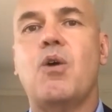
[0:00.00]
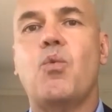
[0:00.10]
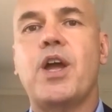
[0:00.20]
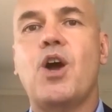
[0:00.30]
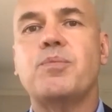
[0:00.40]

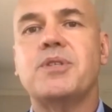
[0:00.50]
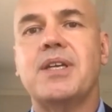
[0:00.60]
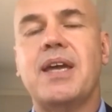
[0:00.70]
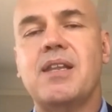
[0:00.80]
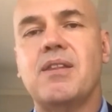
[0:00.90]
We hope to
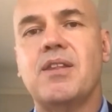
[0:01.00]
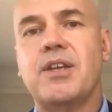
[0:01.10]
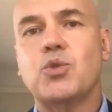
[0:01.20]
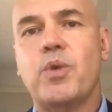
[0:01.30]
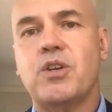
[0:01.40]
get in the
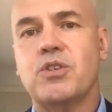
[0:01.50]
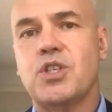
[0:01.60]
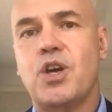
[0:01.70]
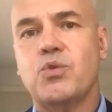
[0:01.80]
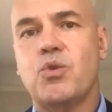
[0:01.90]
next week or
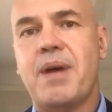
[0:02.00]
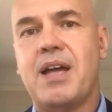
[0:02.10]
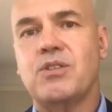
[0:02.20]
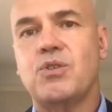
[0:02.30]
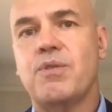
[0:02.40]
so to
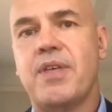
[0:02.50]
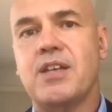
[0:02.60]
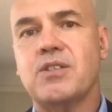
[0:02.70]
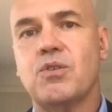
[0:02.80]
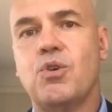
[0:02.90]
about
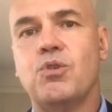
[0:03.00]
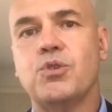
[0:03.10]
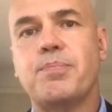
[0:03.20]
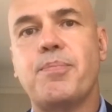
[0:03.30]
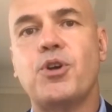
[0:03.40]
2,000
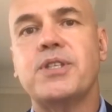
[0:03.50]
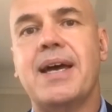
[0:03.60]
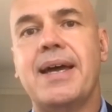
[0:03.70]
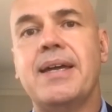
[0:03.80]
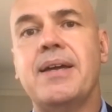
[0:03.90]
calls per
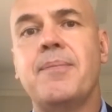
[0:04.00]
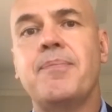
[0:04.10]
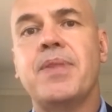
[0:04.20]
day.